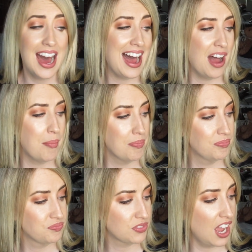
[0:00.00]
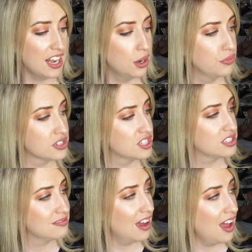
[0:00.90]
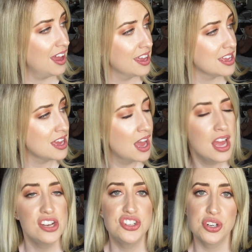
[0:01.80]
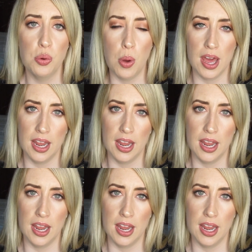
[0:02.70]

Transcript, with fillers: Um, I love it. I, do you know what?